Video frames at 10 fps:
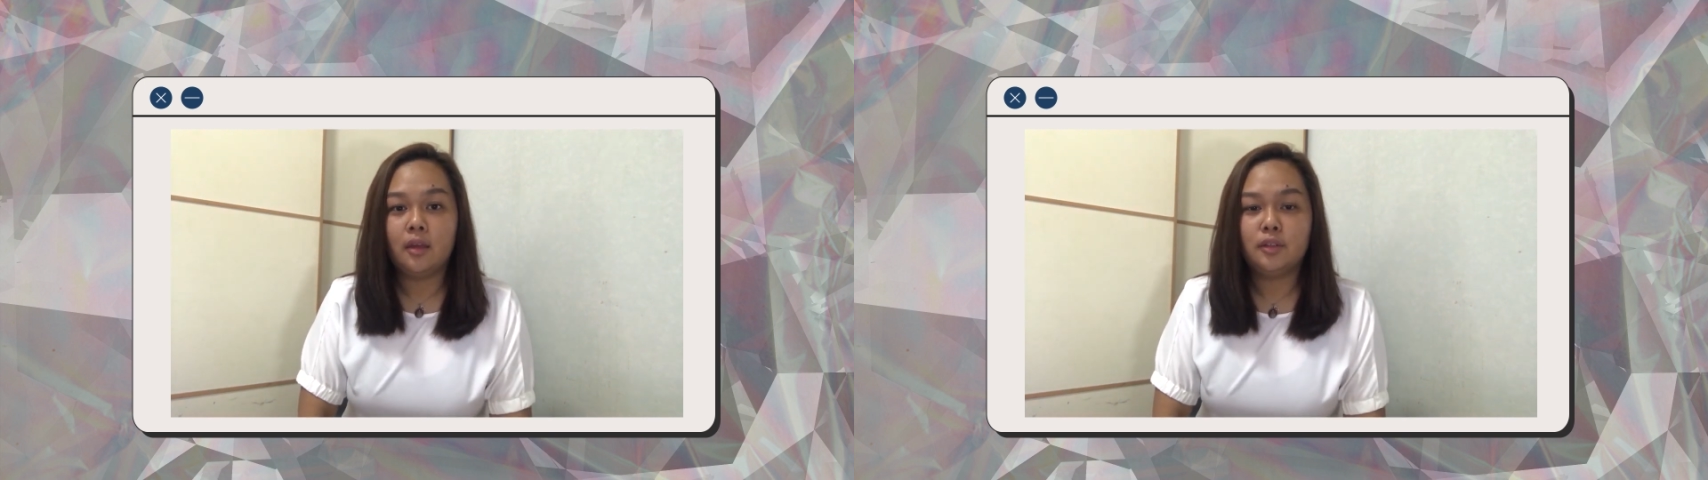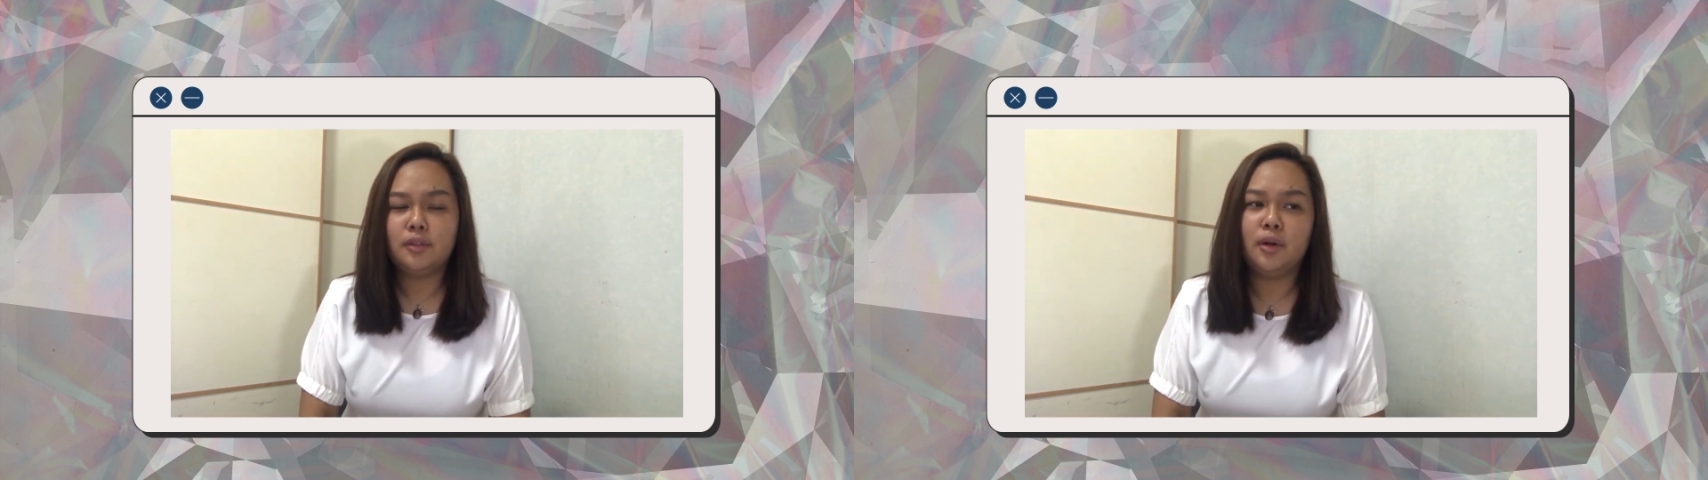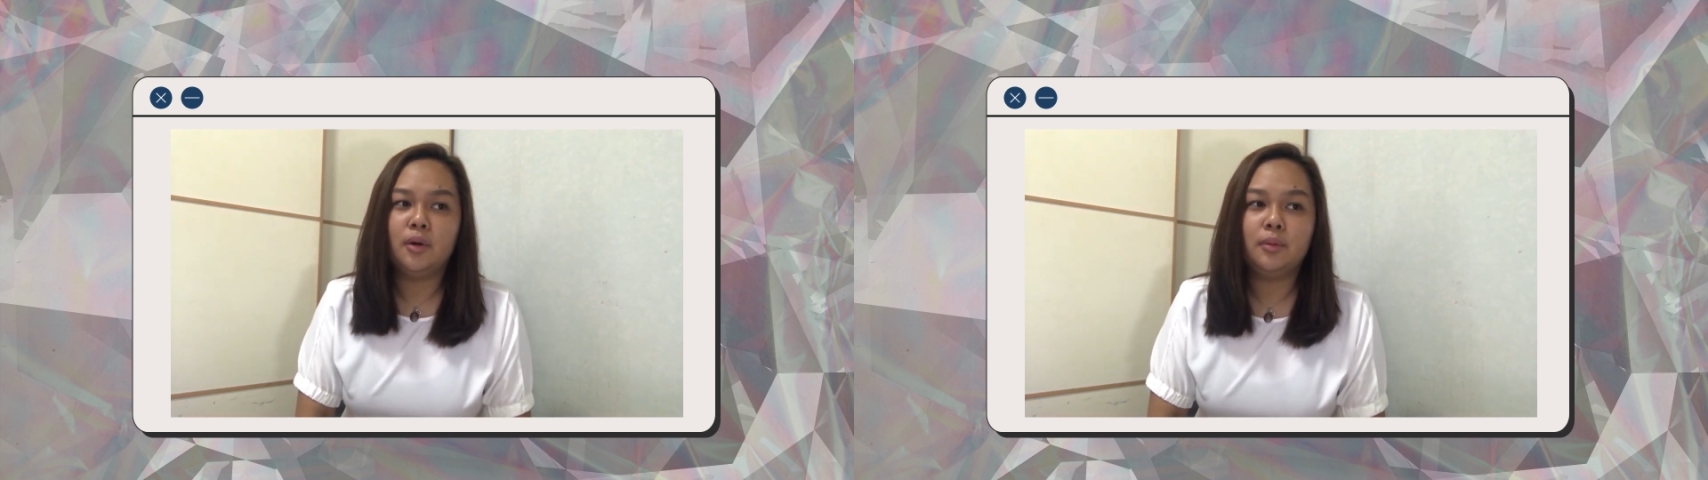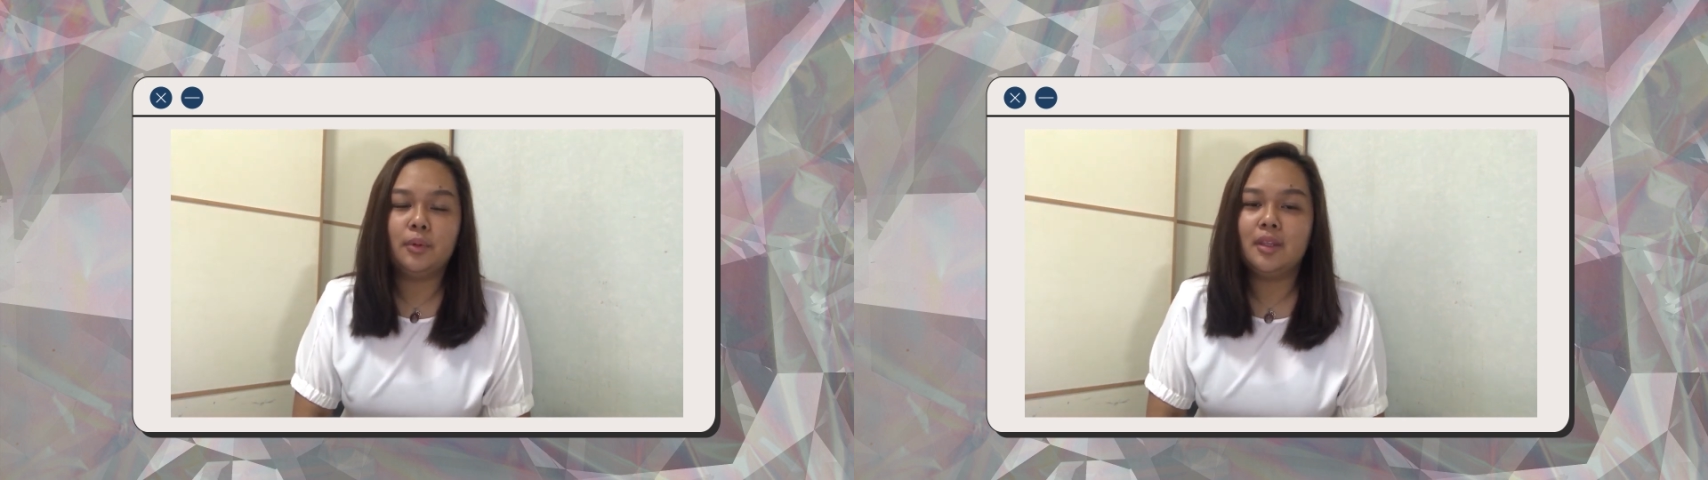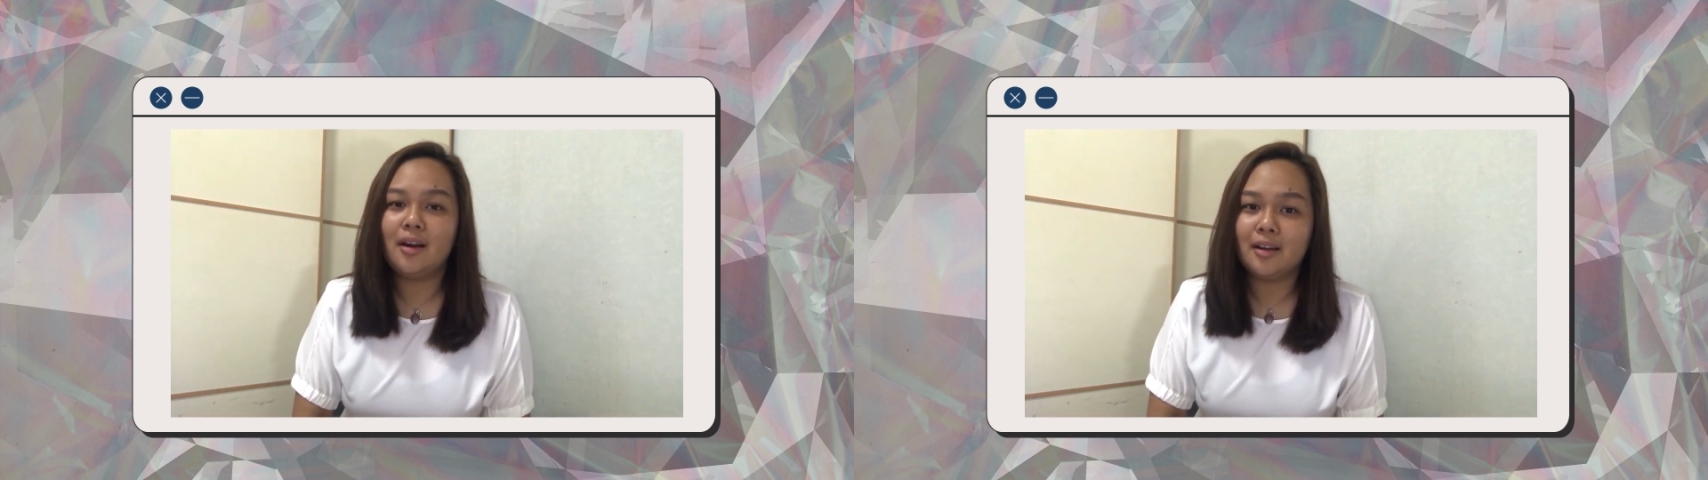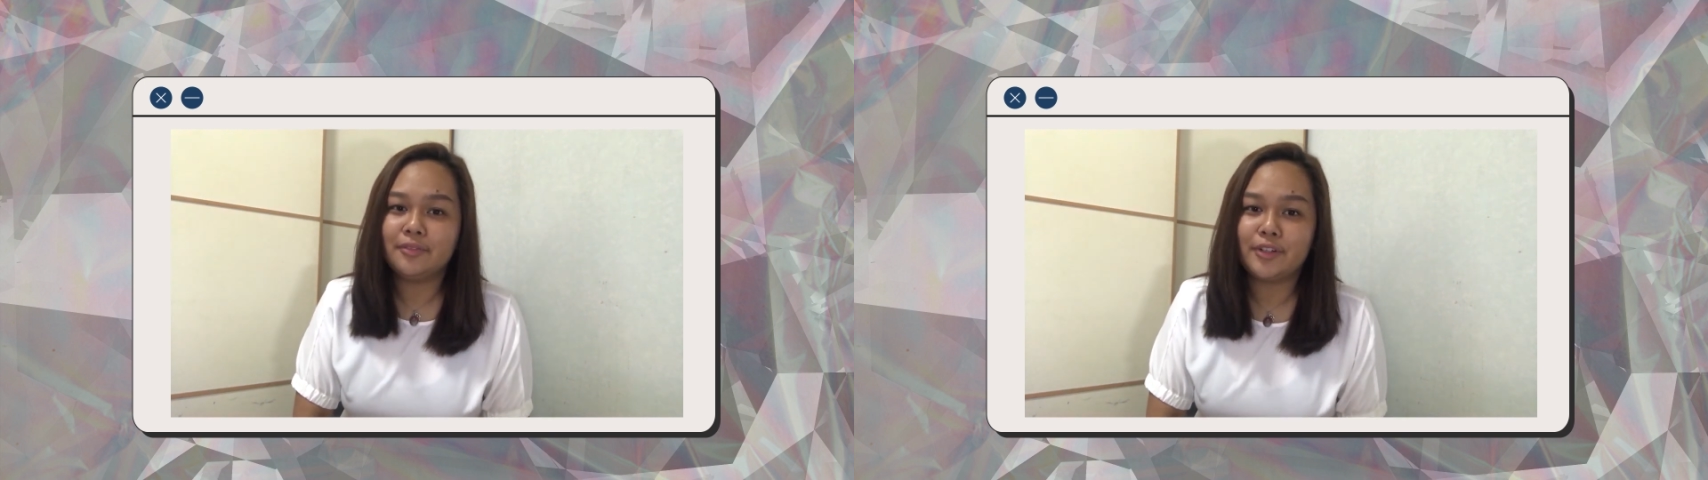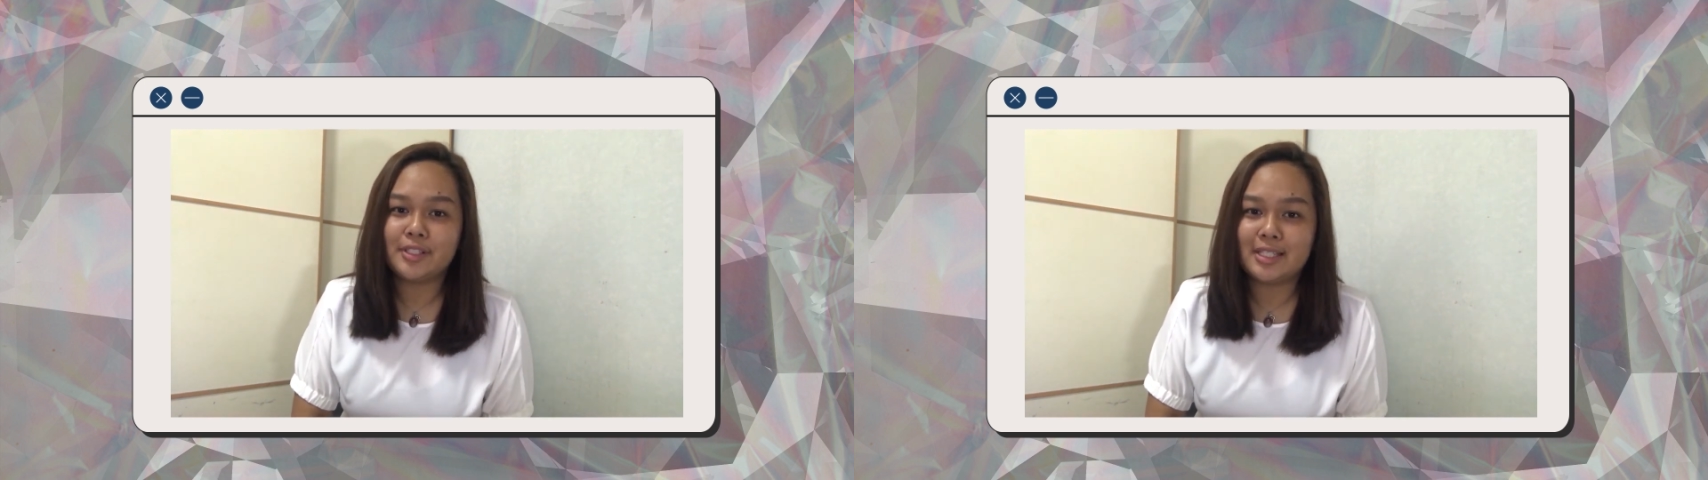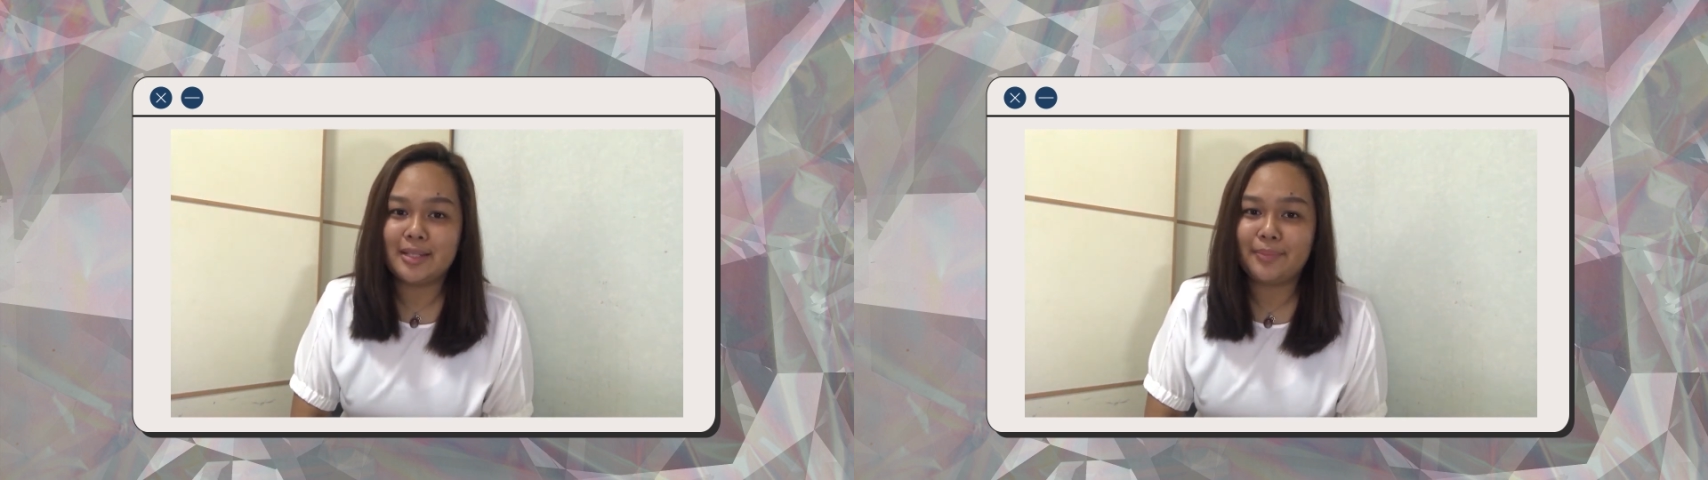You know, with the
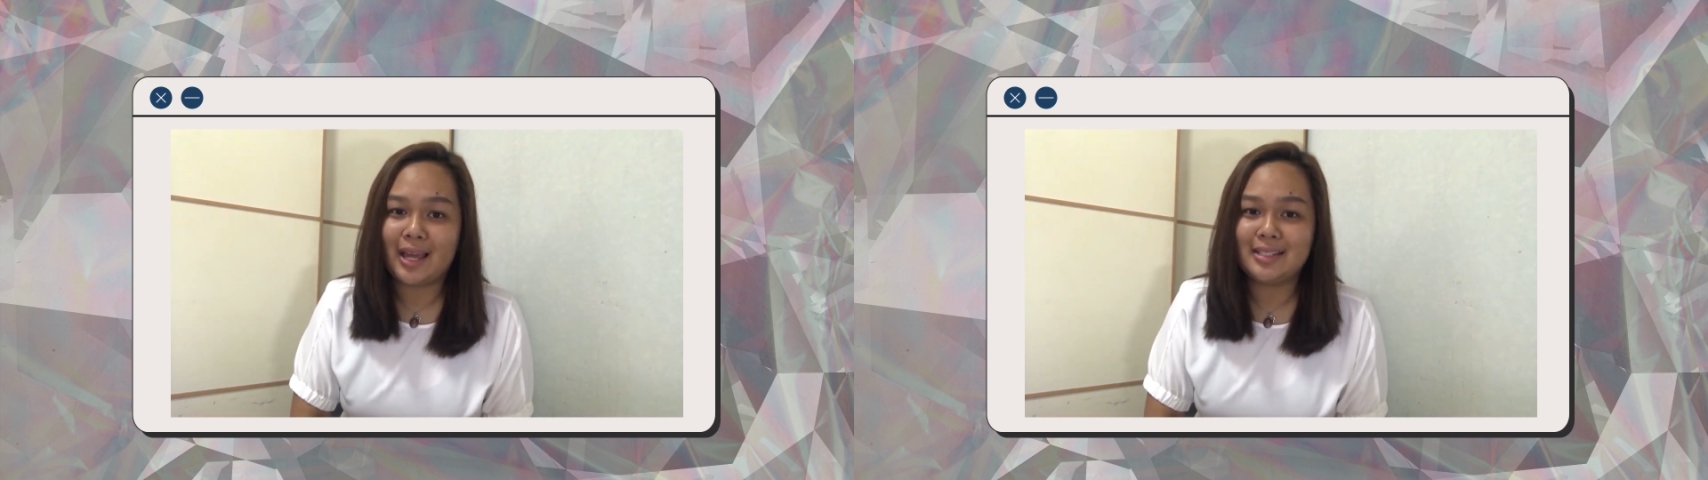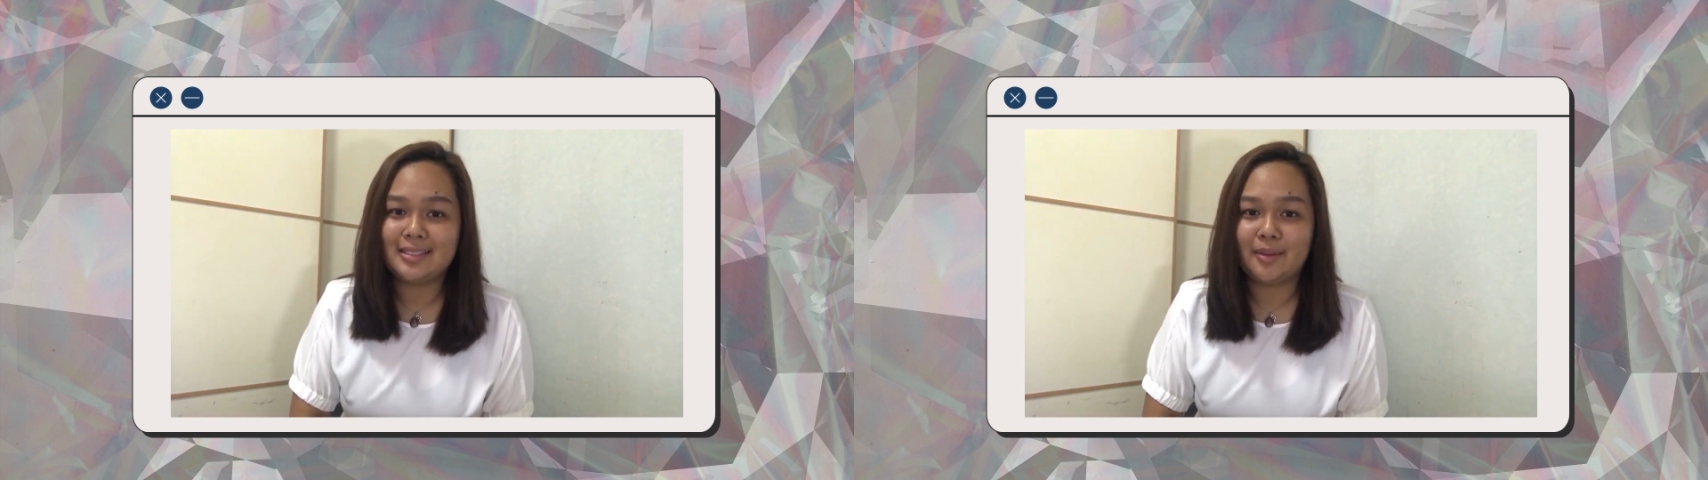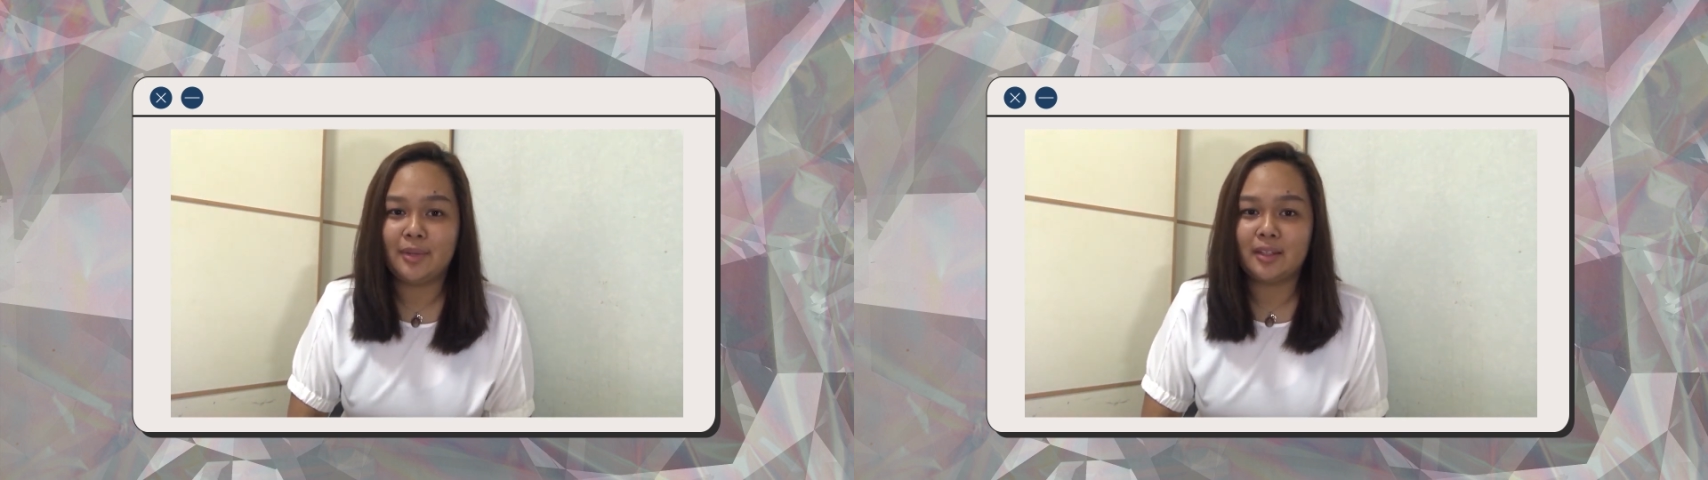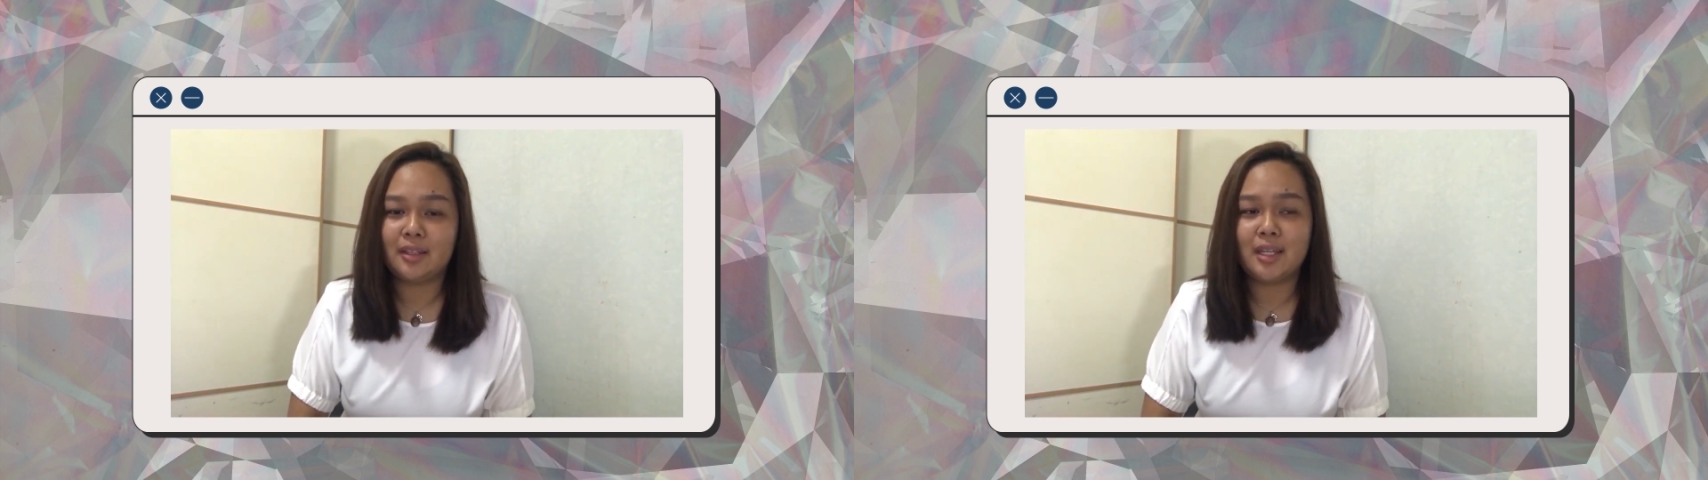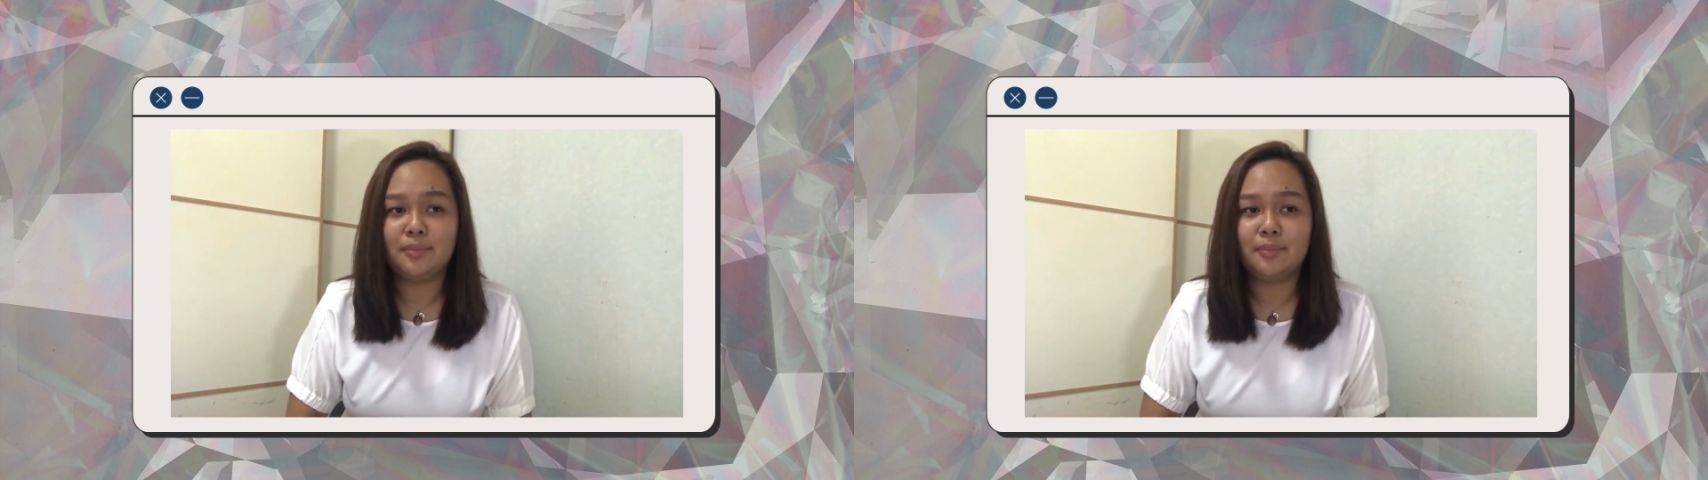unforeseen pandemic,